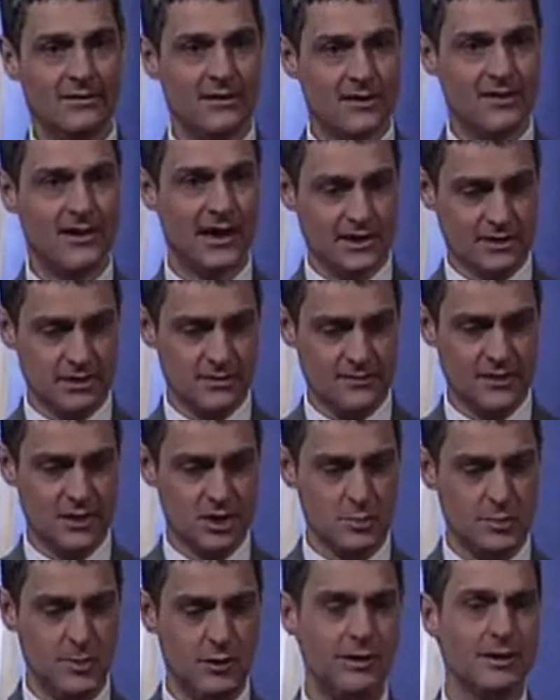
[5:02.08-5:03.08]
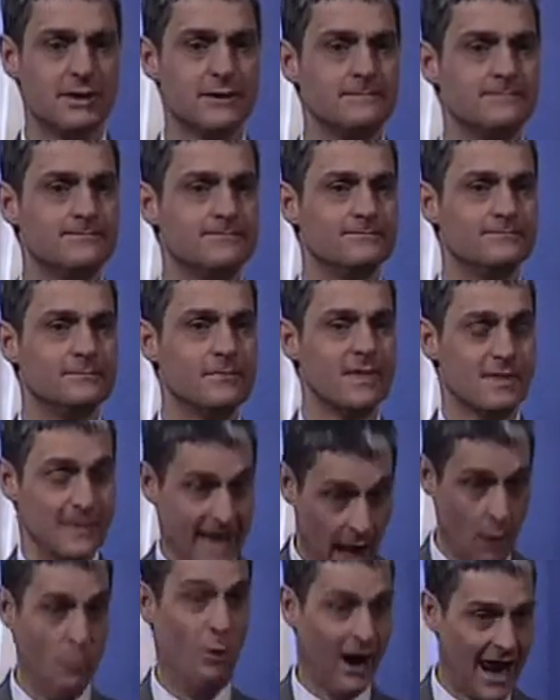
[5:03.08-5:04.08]
the things of the Spirit.
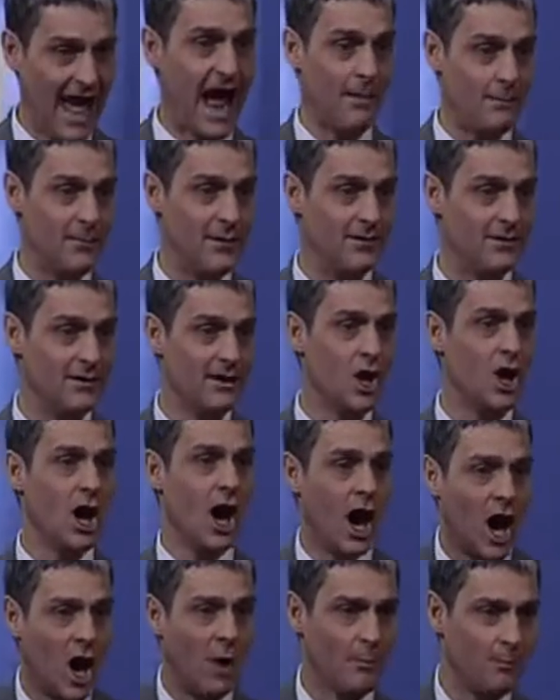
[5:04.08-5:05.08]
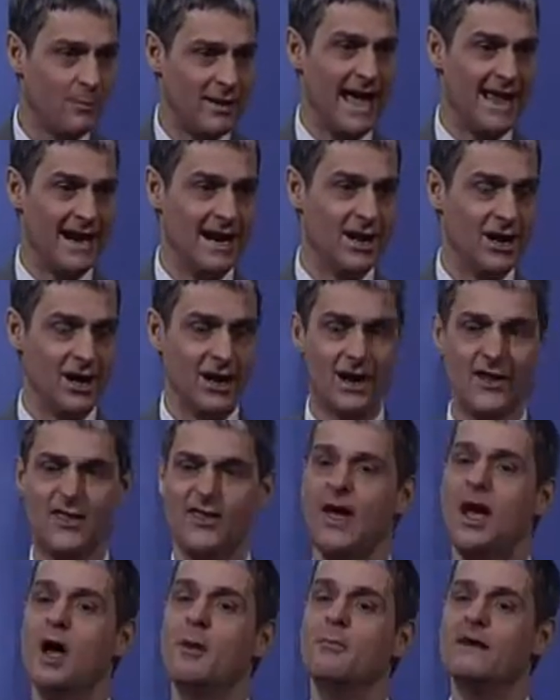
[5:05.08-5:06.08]
That will happen on planet
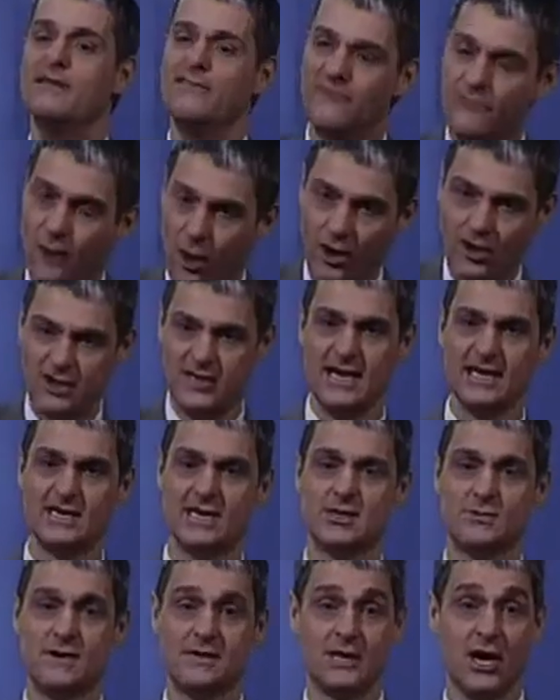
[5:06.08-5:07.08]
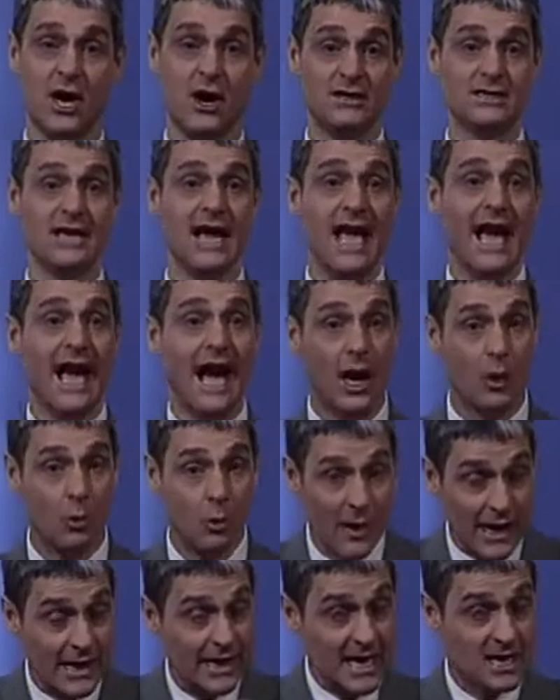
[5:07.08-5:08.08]
Earth before Jesus returns. And
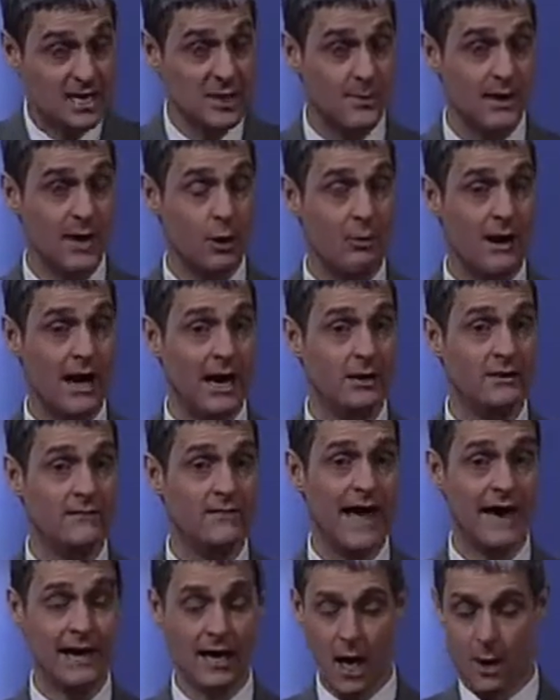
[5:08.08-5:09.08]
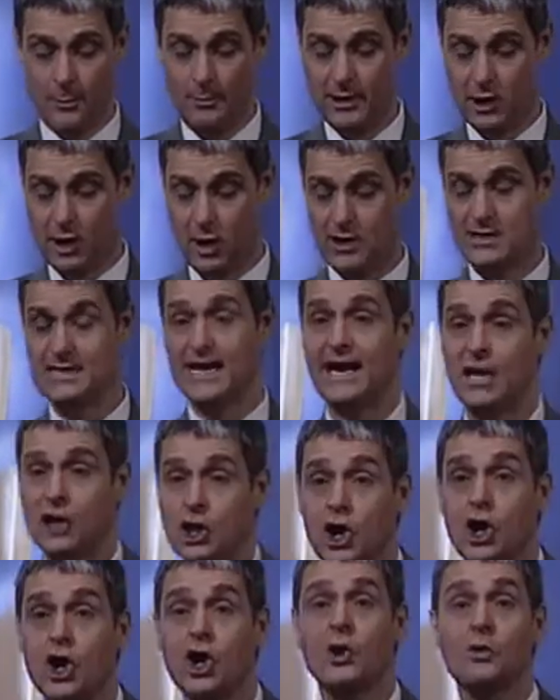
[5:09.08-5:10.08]
we need to be aware of that because it
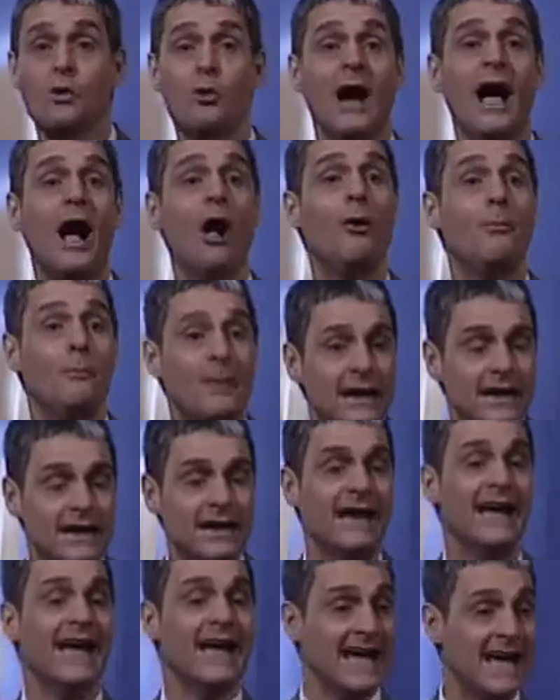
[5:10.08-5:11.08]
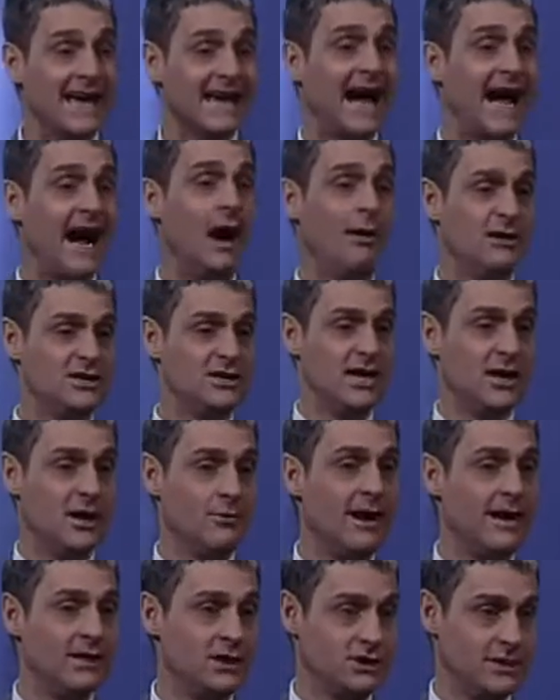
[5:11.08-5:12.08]
could well be in our
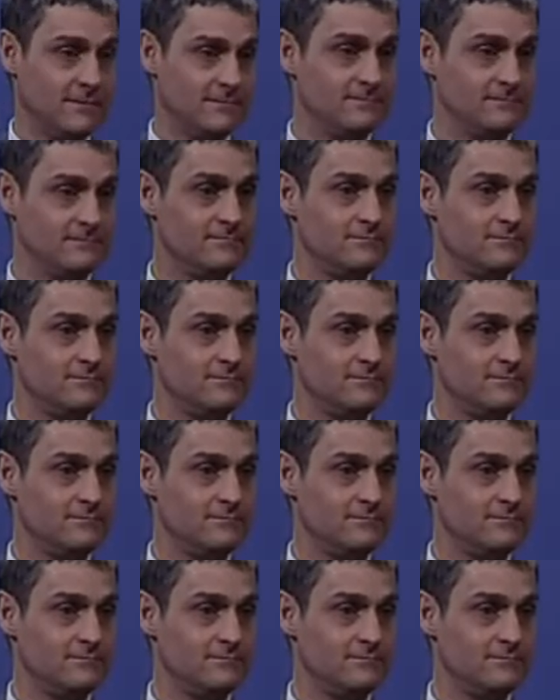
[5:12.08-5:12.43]
generation.